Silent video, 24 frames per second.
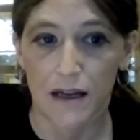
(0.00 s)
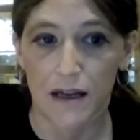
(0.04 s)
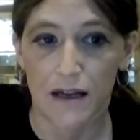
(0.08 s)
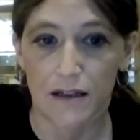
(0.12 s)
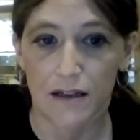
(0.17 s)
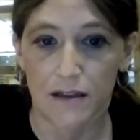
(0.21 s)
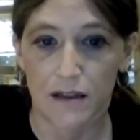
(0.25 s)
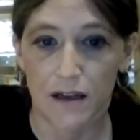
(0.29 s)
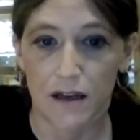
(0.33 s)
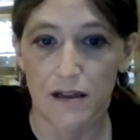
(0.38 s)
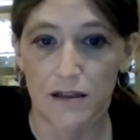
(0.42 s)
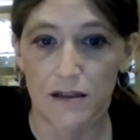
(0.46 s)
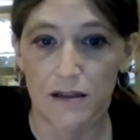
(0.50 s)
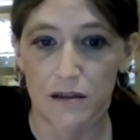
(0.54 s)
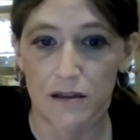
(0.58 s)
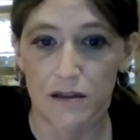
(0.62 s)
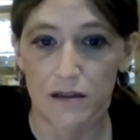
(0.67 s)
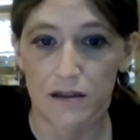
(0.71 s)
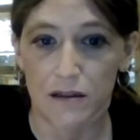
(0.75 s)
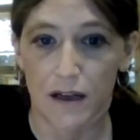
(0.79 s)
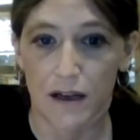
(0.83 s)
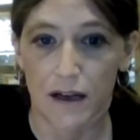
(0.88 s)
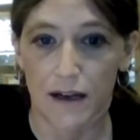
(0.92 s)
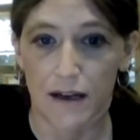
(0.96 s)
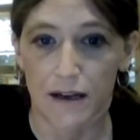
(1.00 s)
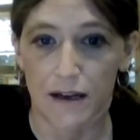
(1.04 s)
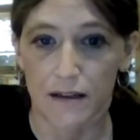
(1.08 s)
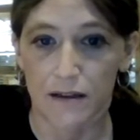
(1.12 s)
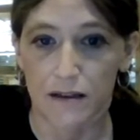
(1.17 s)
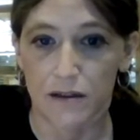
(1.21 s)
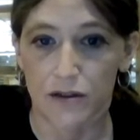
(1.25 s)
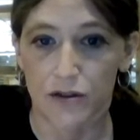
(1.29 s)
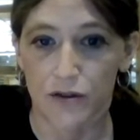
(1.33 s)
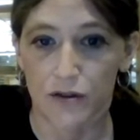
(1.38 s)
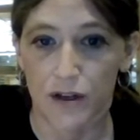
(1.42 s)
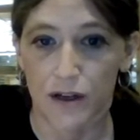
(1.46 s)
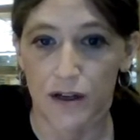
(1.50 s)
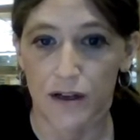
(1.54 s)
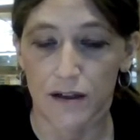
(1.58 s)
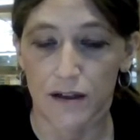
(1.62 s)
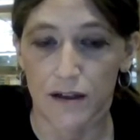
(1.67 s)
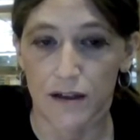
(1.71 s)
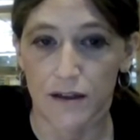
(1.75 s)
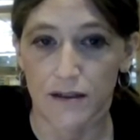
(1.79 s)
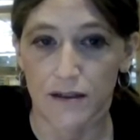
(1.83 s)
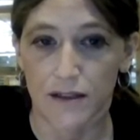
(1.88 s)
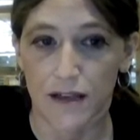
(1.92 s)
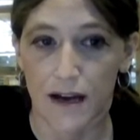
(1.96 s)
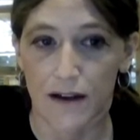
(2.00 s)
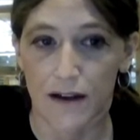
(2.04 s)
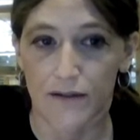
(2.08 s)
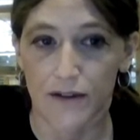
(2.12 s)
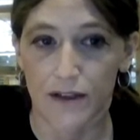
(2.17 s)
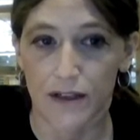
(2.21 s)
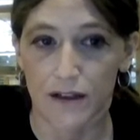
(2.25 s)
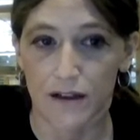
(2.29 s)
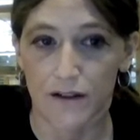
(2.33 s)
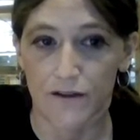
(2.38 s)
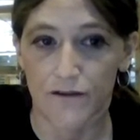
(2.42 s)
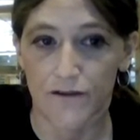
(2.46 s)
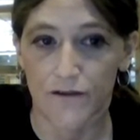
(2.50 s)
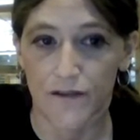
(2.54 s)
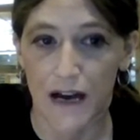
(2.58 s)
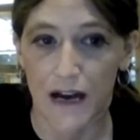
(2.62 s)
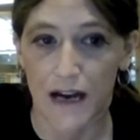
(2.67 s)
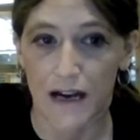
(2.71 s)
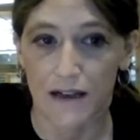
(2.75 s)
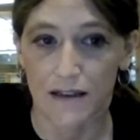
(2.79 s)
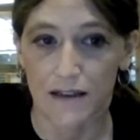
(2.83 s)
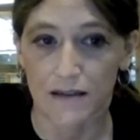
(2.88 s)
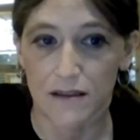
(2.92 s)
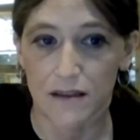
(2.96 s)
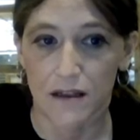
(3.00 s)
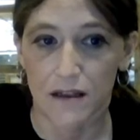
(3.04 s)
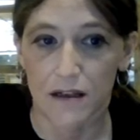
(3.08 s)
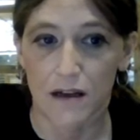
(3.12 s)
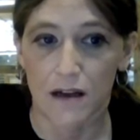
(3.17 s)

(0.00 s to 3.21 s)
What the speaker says: it does look like the drug is having an effect